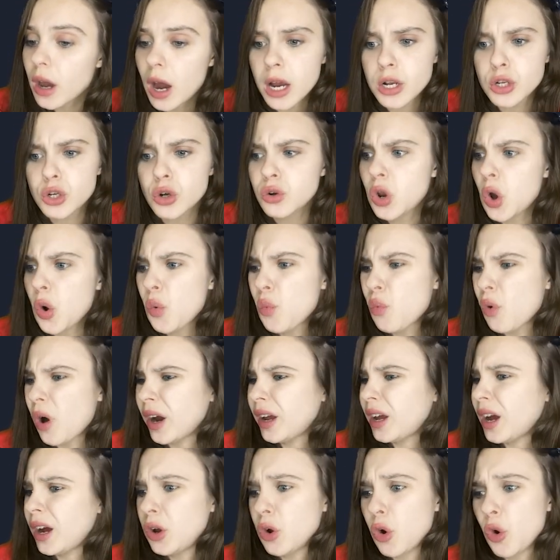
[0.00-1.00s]
I don't know why
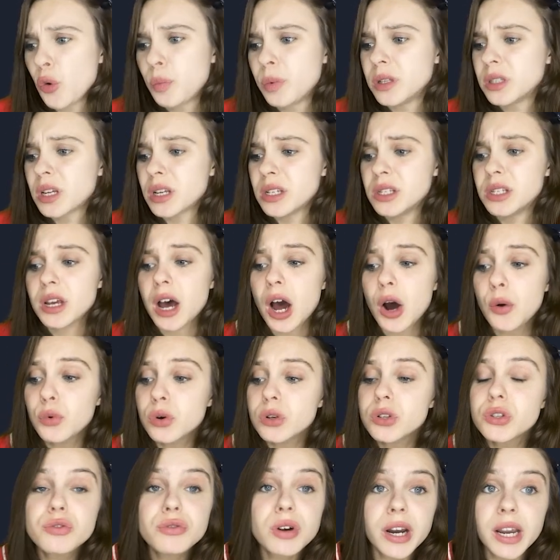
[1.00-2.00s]
I opened a
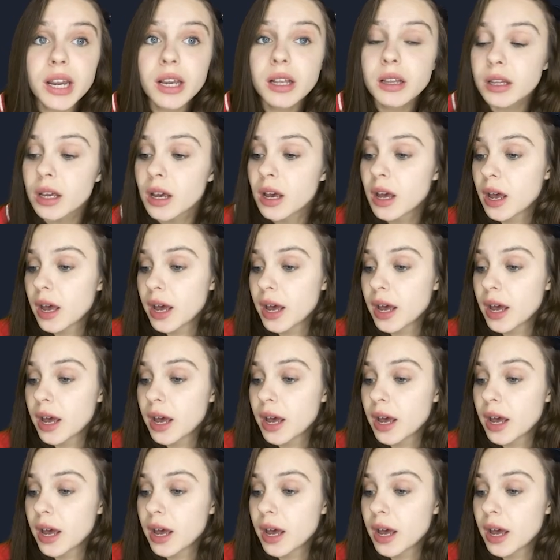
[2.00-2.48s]
downward trade.